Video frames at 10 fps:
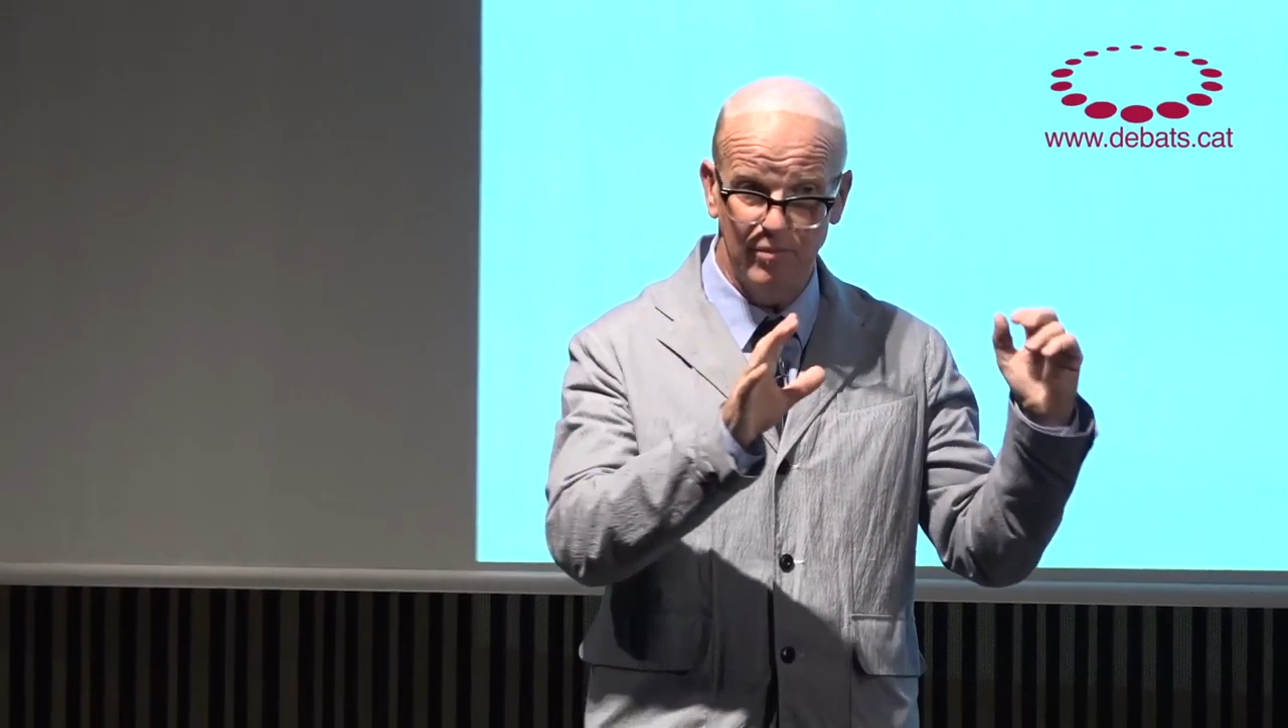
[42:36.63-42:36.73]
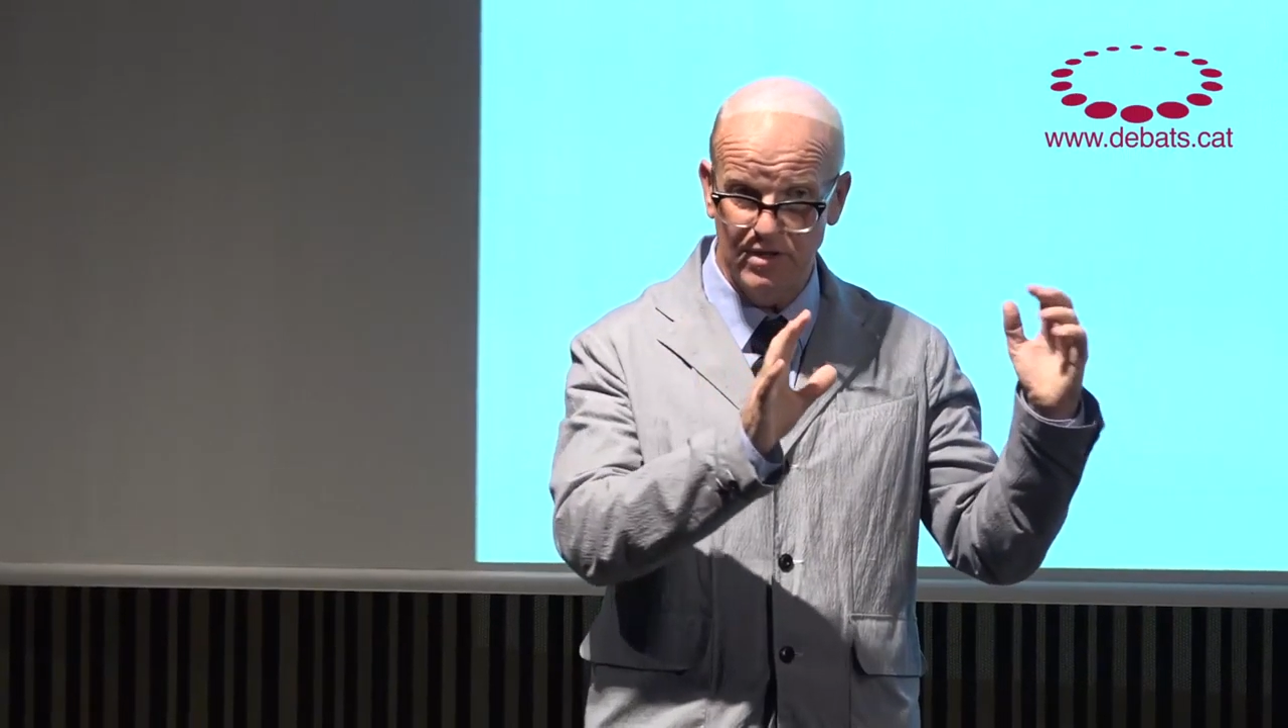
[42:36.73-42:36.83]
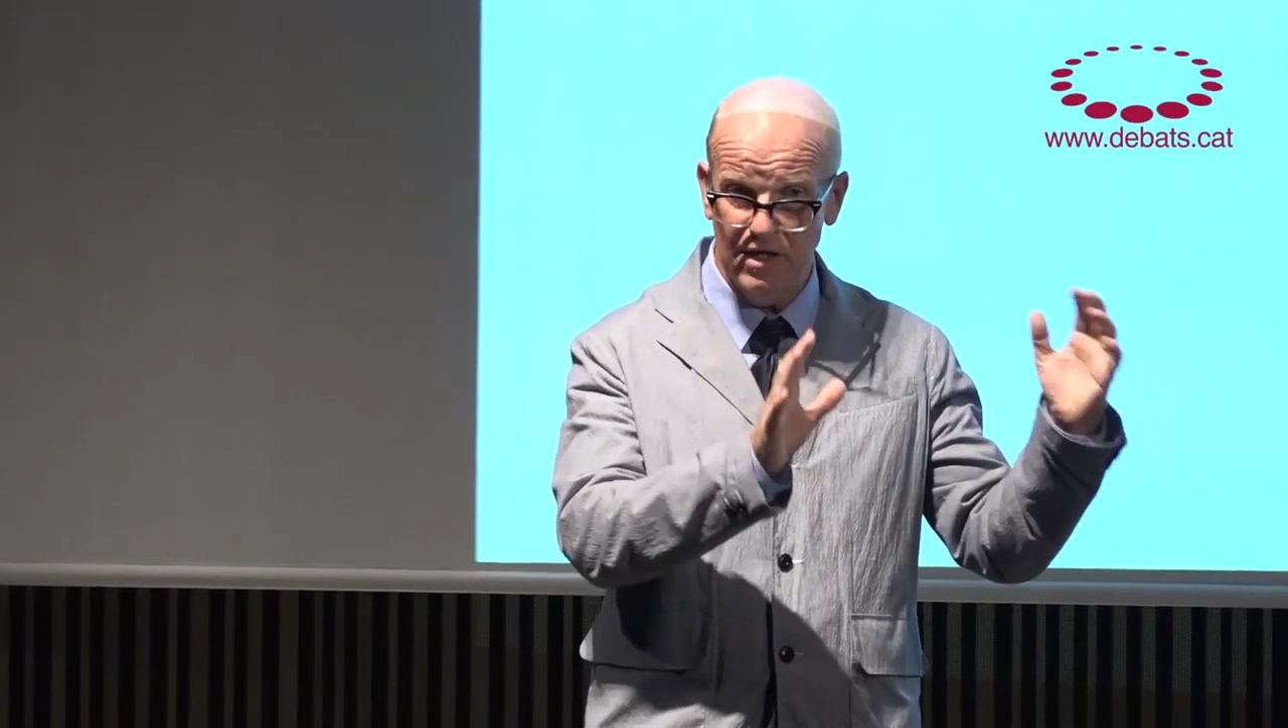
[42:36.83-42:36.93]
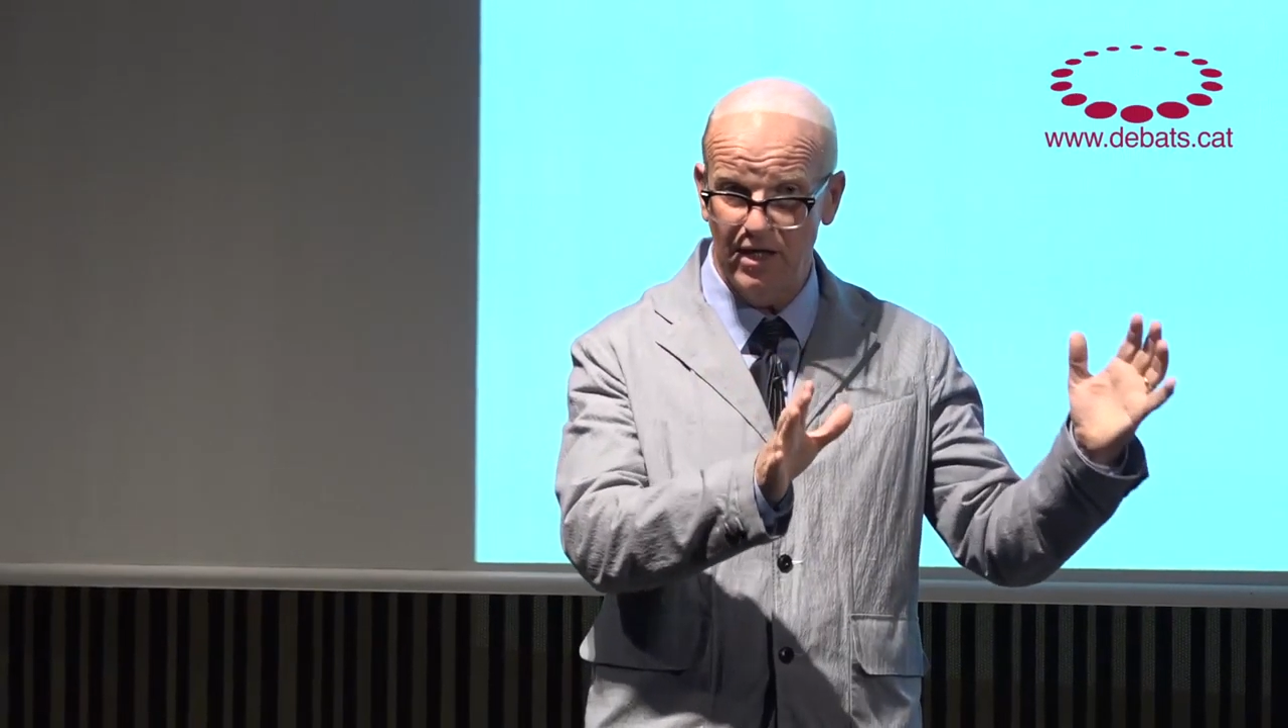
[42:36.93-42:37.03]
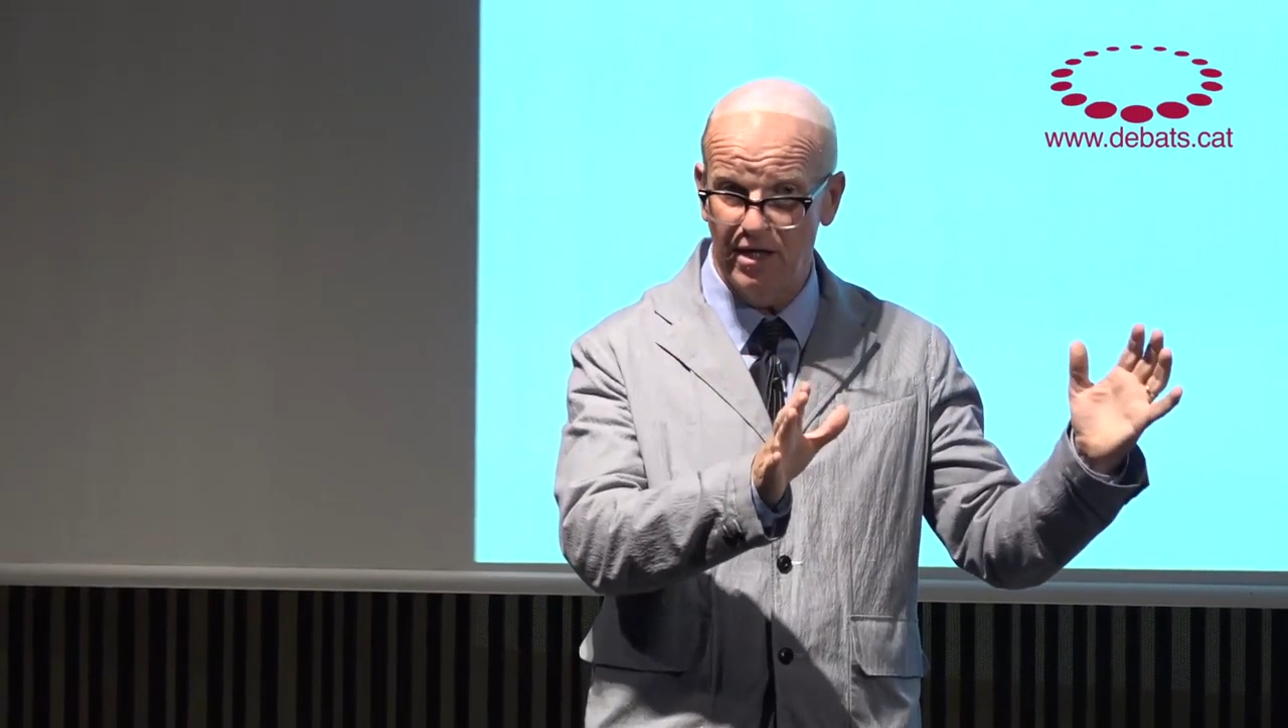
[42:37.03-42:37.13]

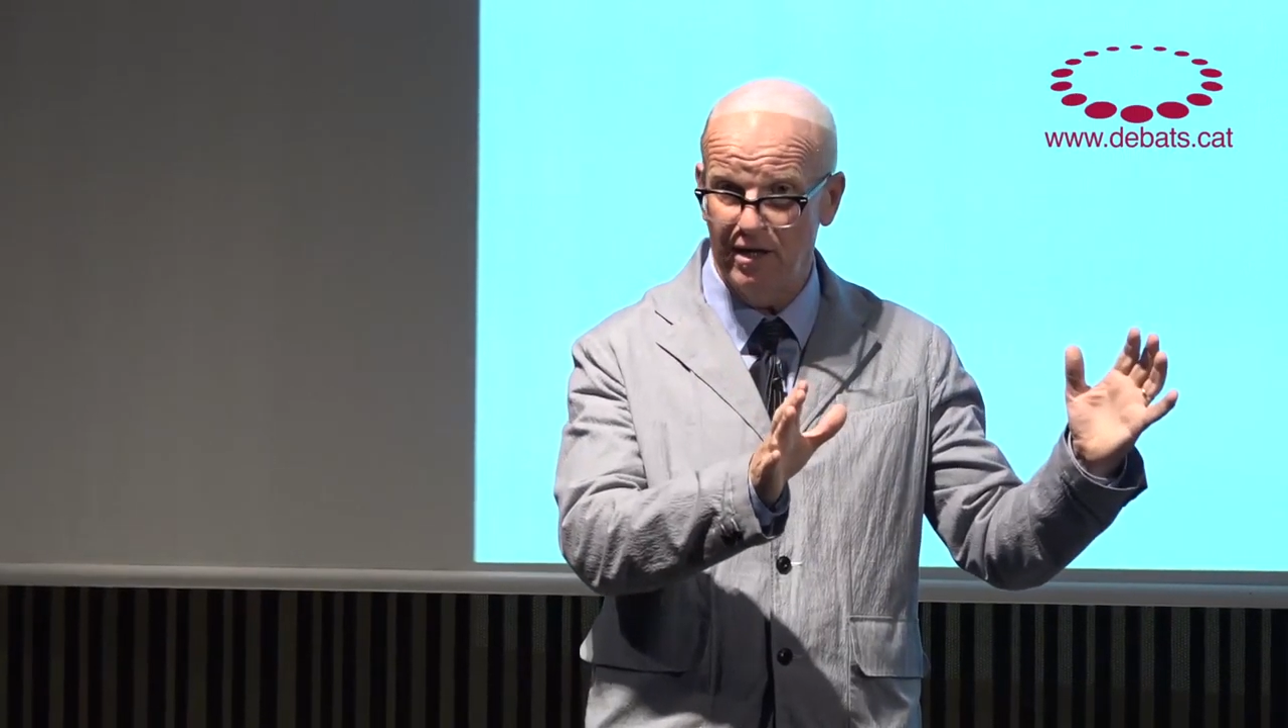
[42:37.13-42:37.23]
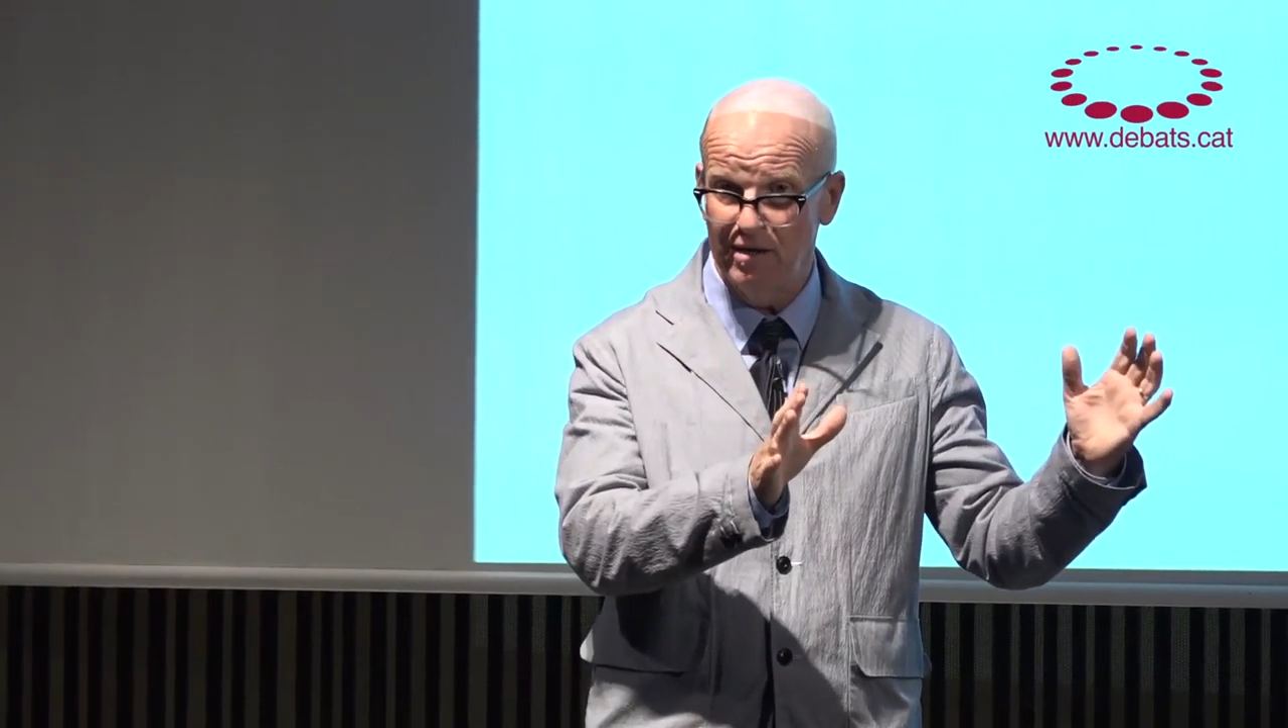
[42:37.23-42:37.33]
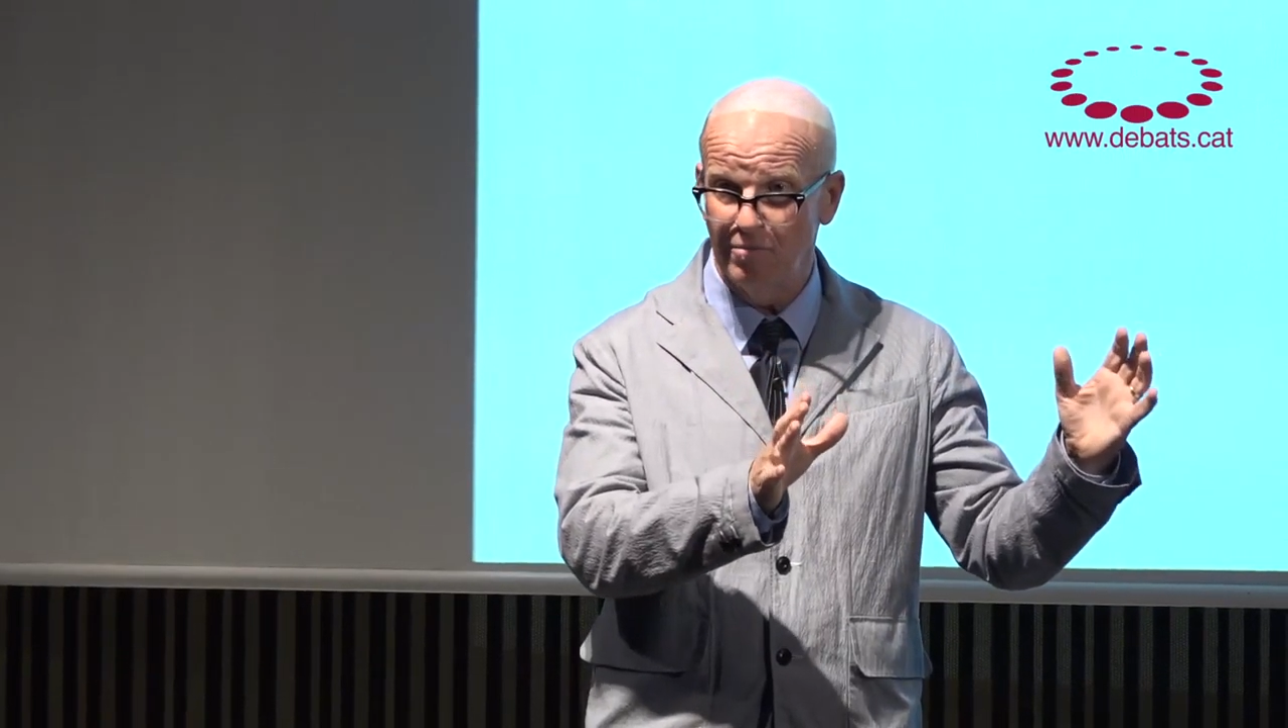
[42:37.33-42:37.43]
particularly